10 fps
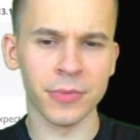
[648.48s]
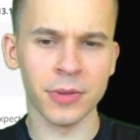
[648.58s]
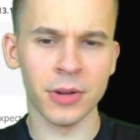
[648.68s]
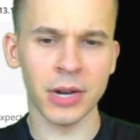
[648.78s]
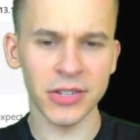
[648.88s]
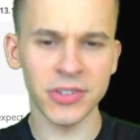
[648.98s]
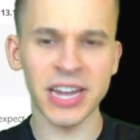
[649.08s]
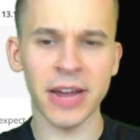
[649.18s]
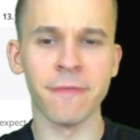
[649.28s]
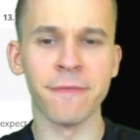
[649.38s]
I guess he's
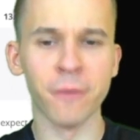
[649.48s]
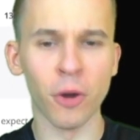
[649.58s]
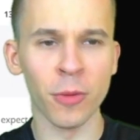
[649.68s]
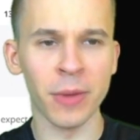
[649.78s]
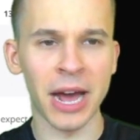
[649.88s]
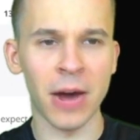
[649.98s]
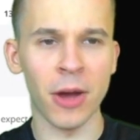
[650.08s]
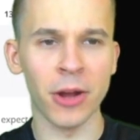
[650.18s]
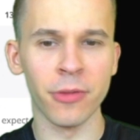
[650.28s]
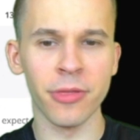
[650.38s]
not confirmed out.
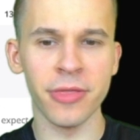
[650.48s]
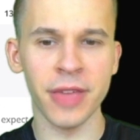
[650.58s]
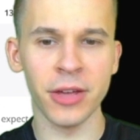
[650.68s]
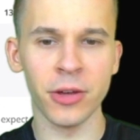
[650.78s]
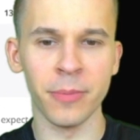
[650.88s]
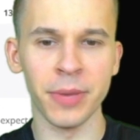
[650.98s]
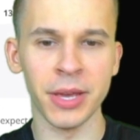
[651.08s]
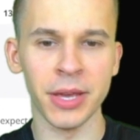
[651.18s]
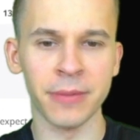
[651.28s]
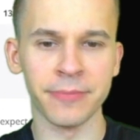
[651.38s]
I don't think he'll be